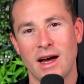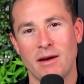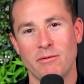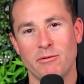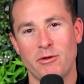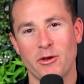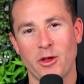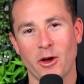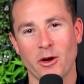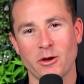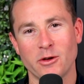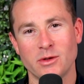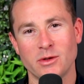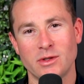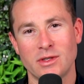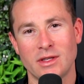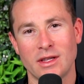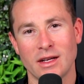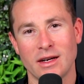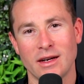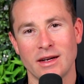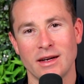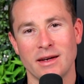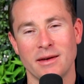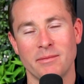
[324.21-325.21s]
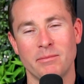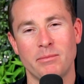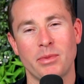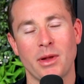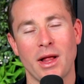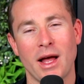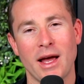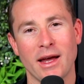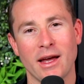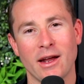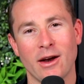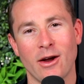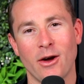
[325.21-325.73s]
For those that are
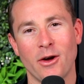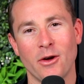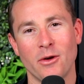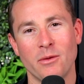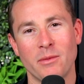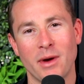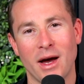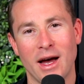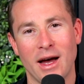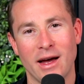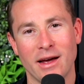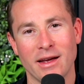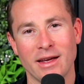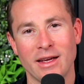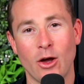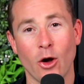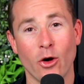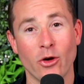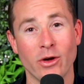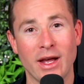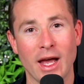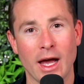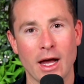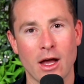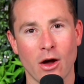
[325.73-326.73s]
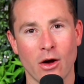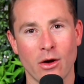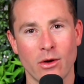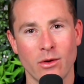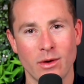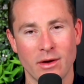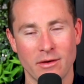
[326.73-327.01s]
playing at home, Go Gecko,